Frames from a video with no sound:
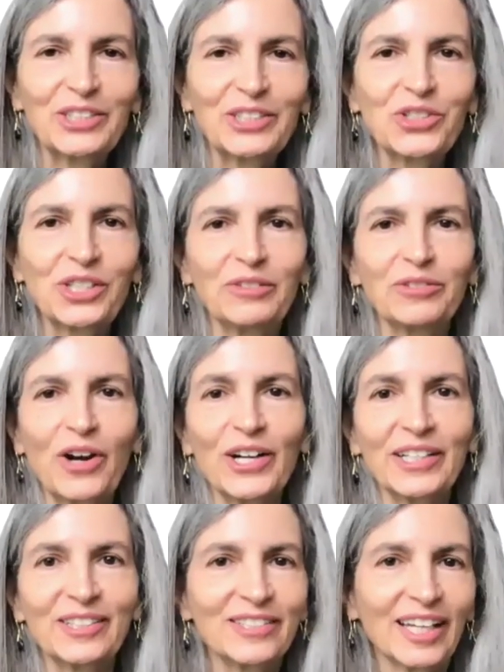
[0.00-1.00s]
of
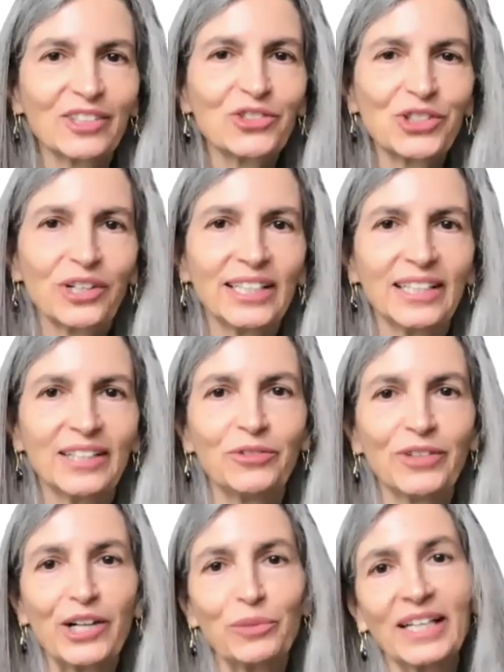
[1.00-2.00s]
Architecture and
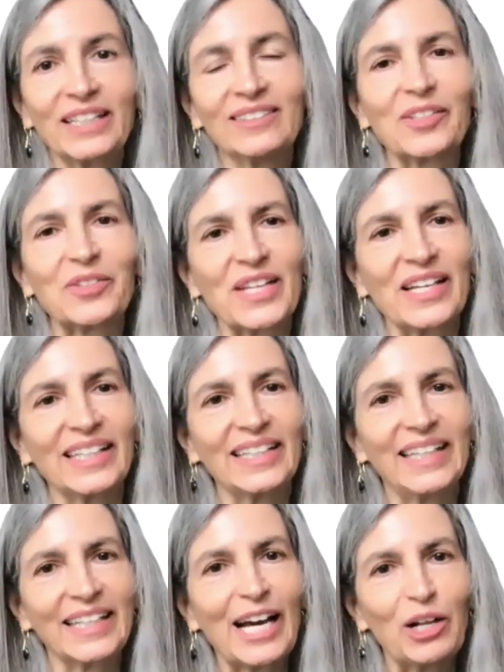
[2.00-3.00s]
Environmental Design
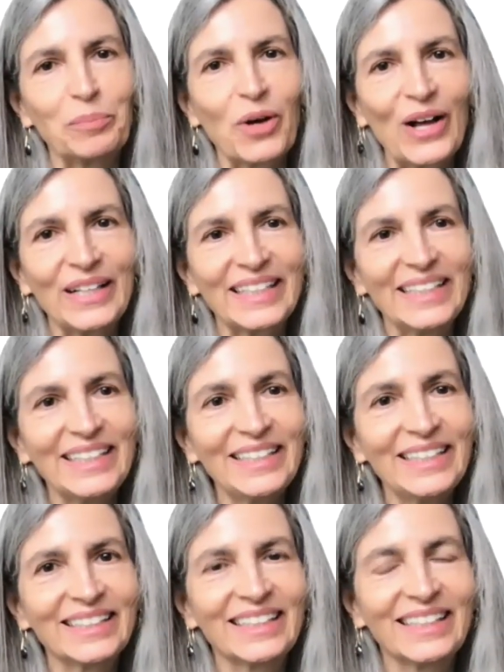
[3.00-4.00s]
at Cal Poly.
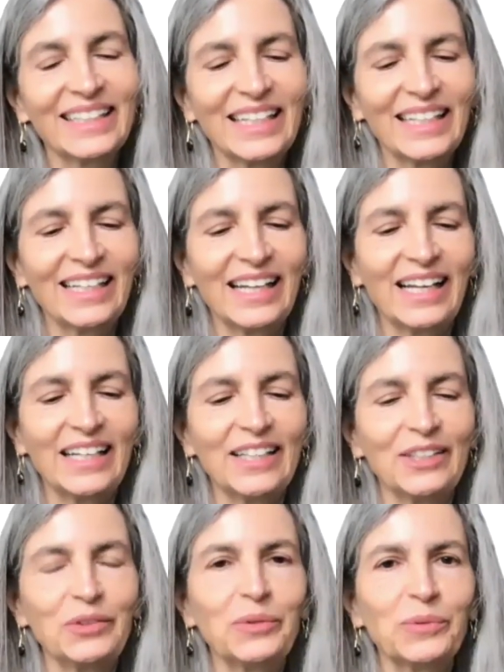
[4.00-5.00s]

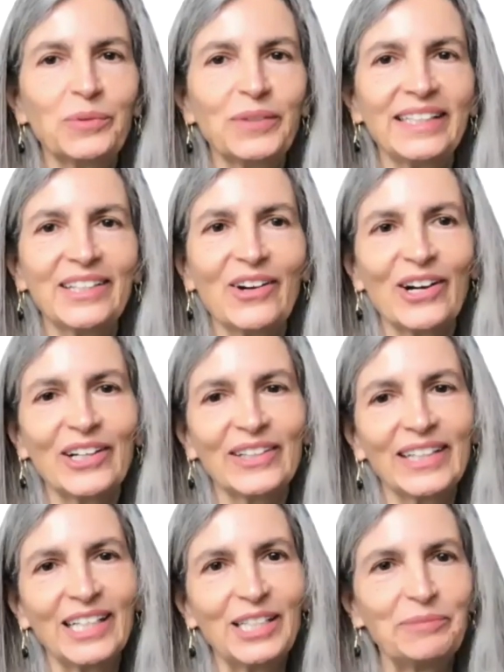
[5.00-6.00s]
We
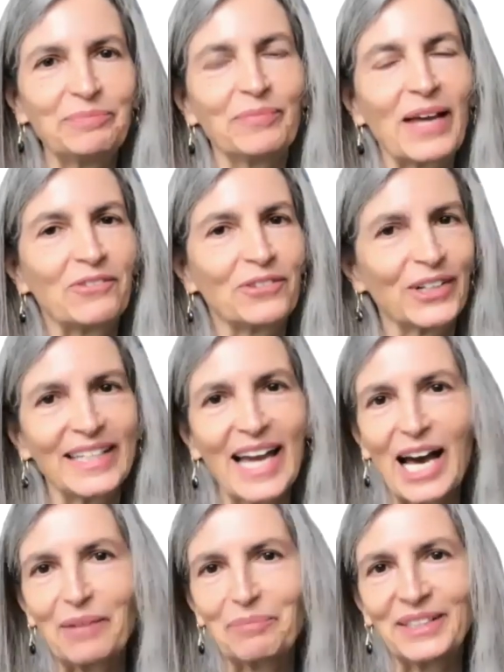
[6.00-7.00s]
are very
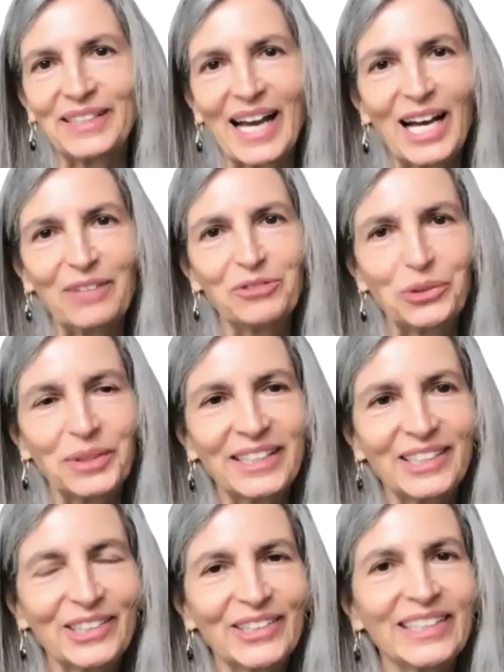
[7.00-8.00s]
happy to have you
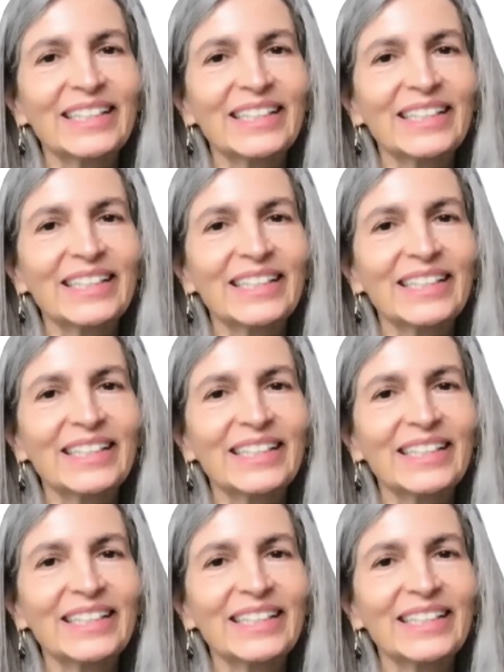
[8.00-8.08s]
here.